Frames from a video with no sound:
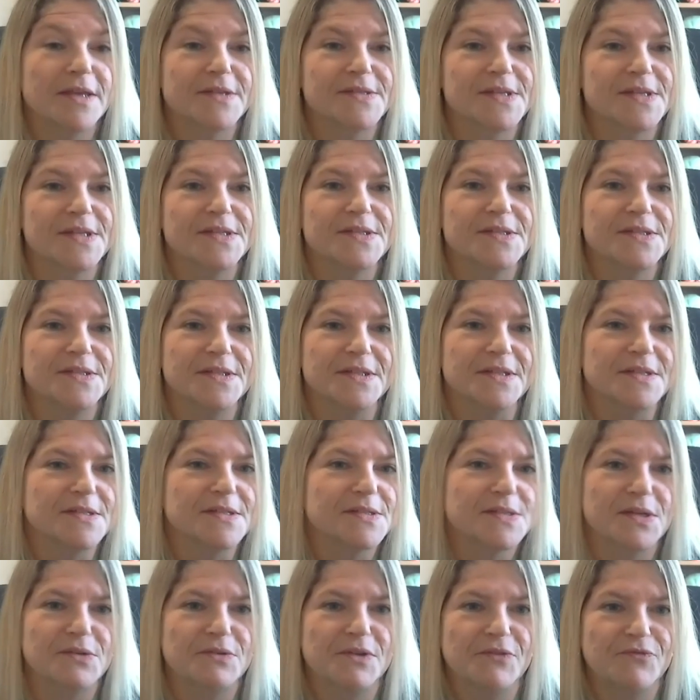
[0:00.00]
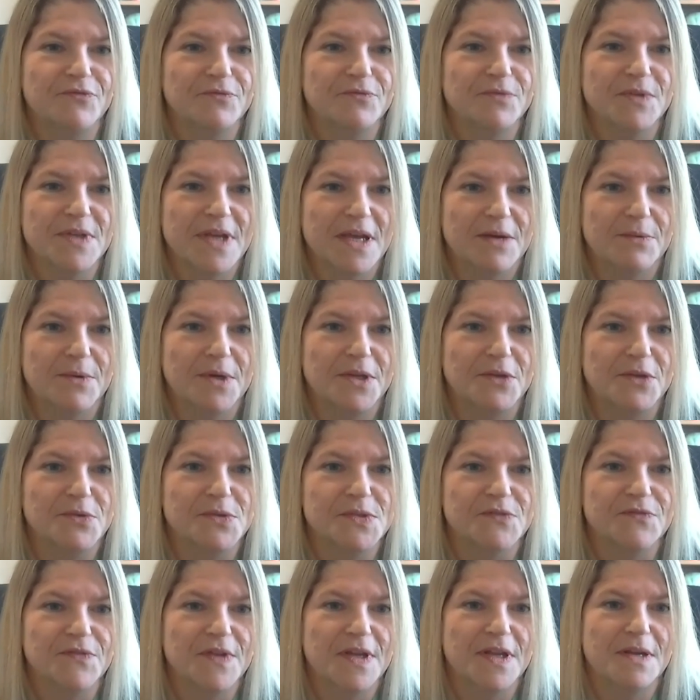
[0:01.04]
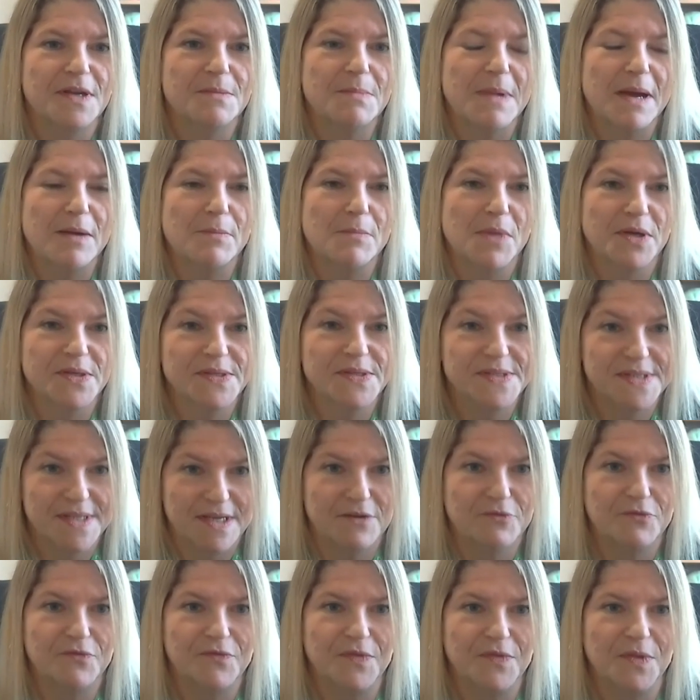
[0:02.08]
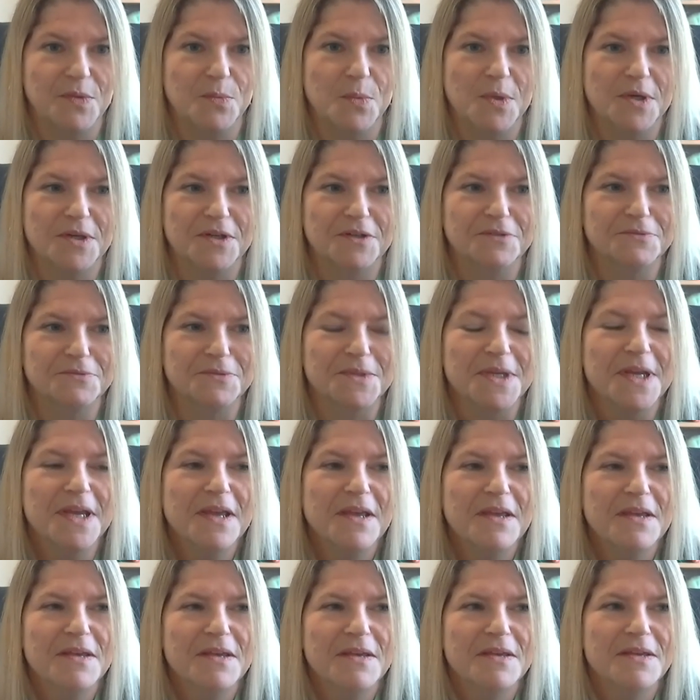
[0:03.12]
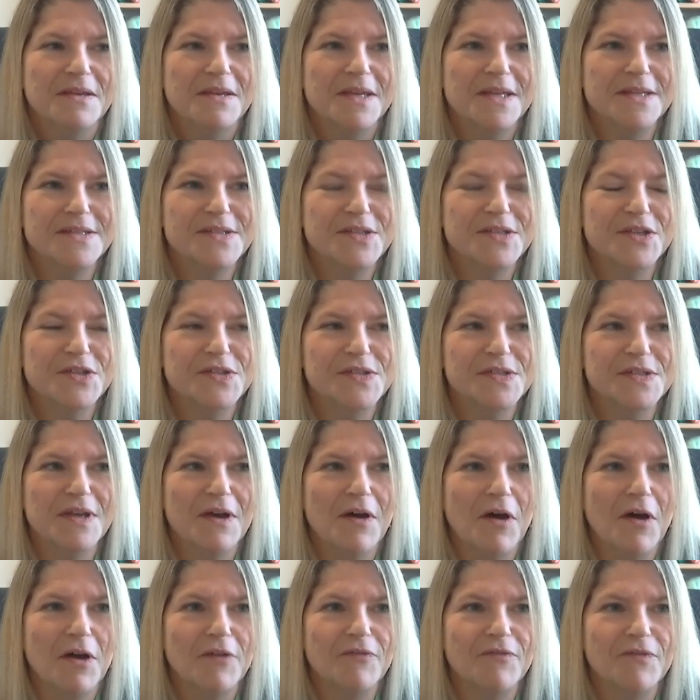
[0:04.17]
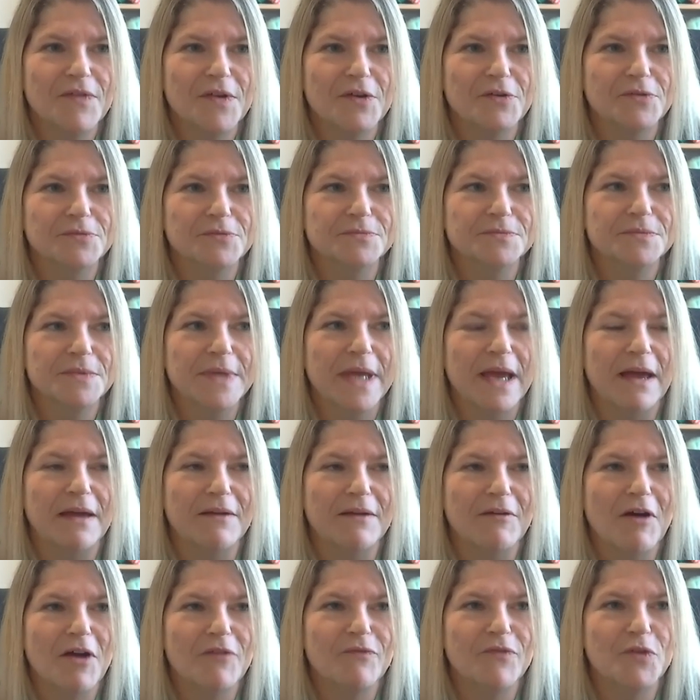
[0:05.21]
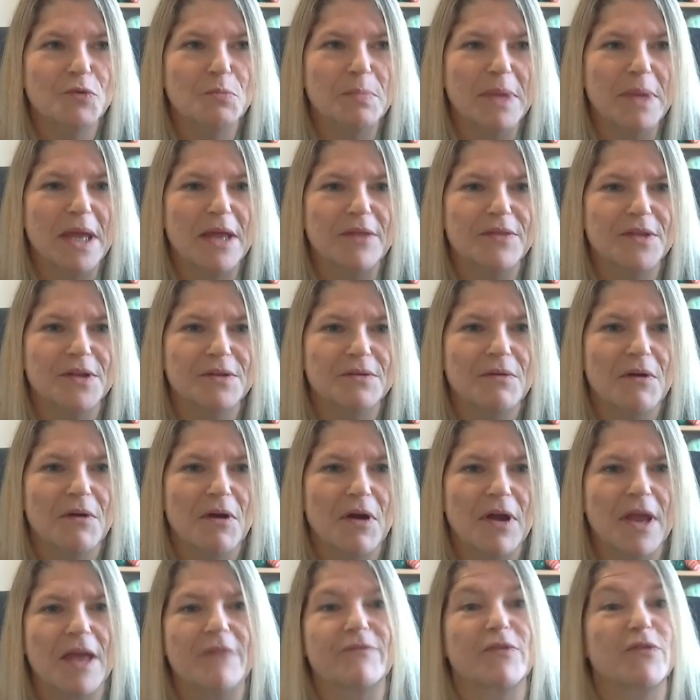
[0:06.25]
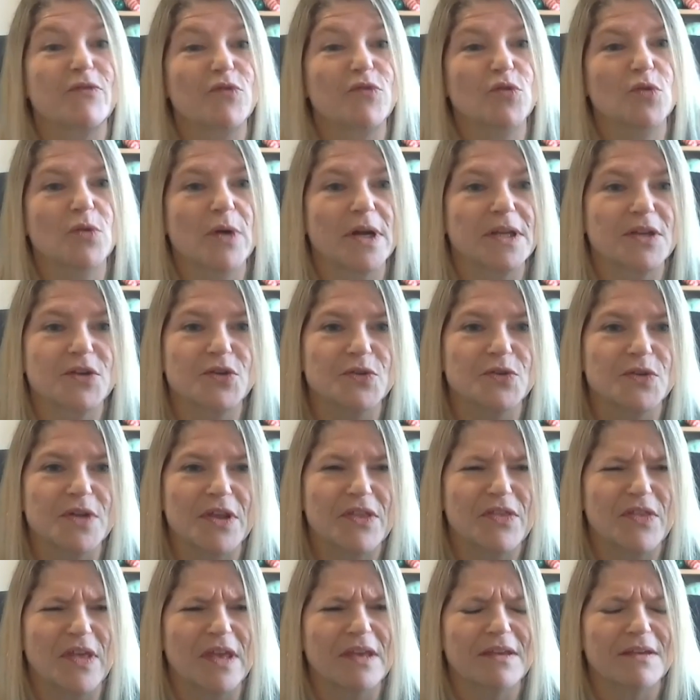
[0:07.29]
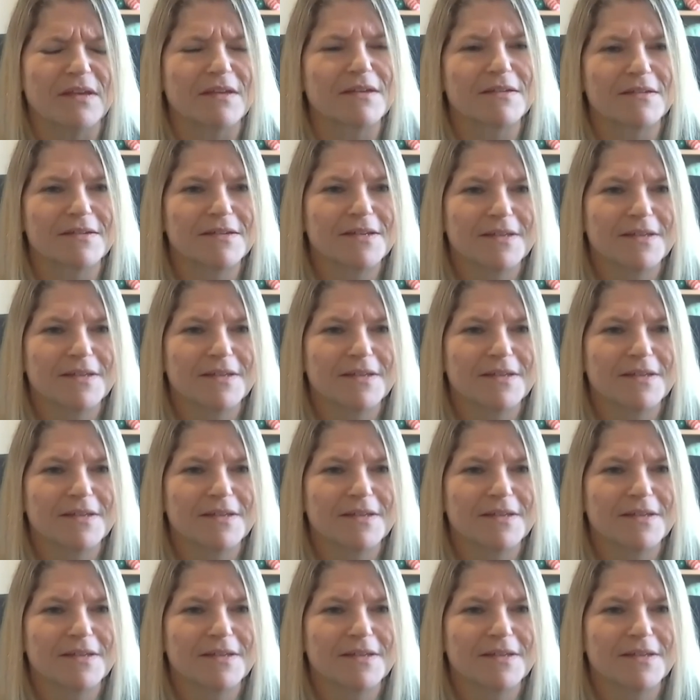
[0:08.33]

existed. It's so different to how I used to feel about myself and the world. It's just, I feel better than I ever thought I could, I think.